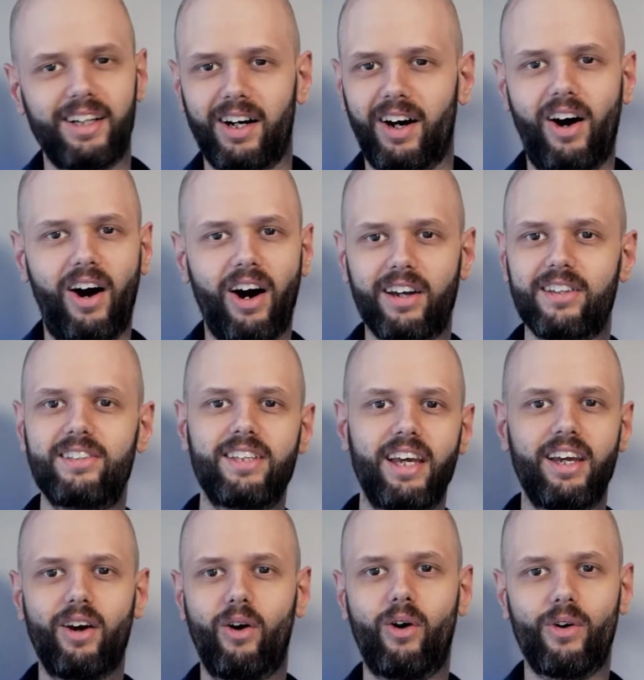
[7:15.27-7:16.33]

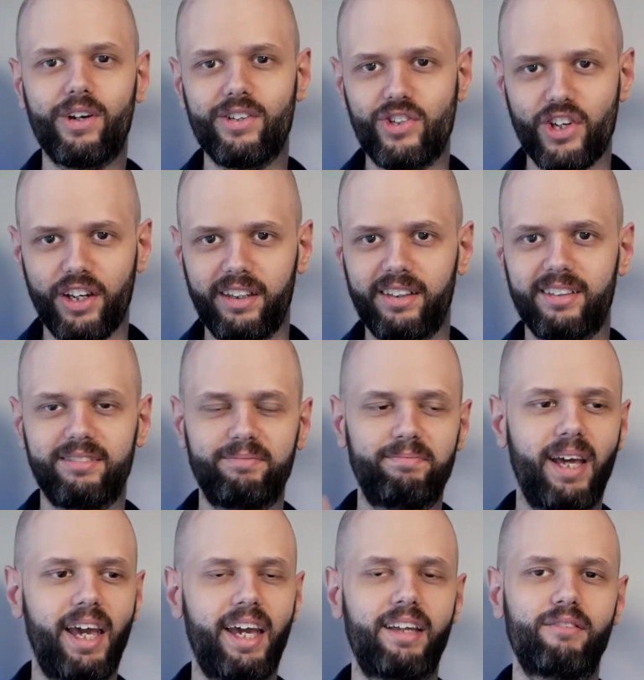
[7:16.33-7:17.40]
Odyssey, Origin,
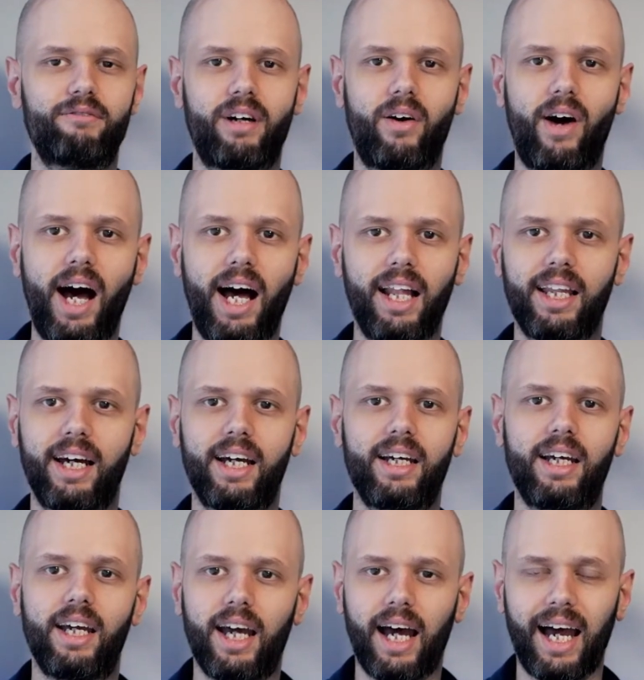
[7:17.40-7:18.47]
and Valhalla,
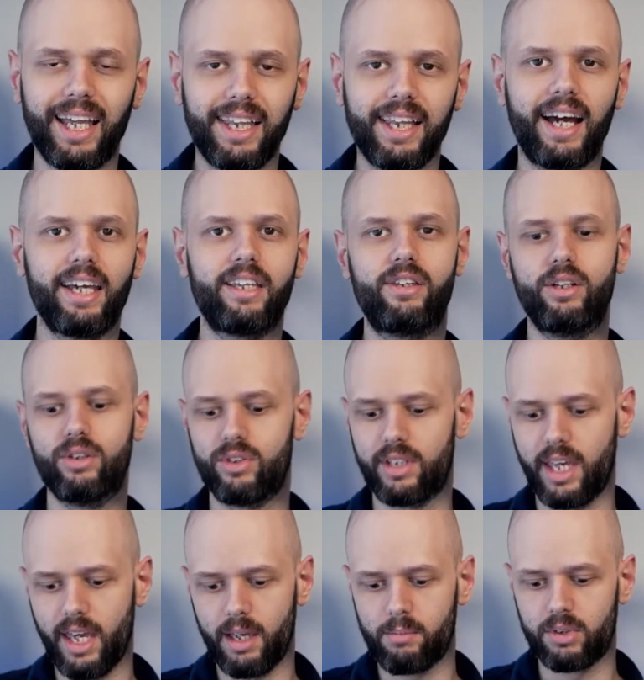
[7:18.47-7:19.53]
I like those
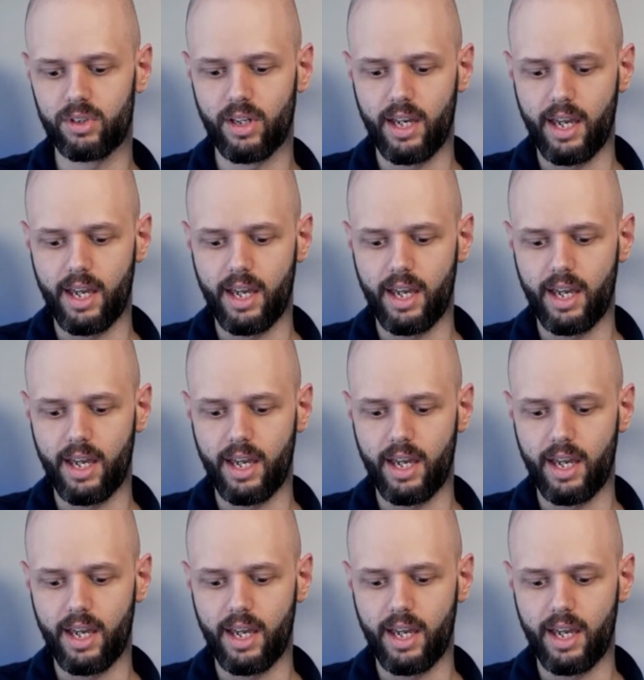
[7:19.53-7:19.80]
games,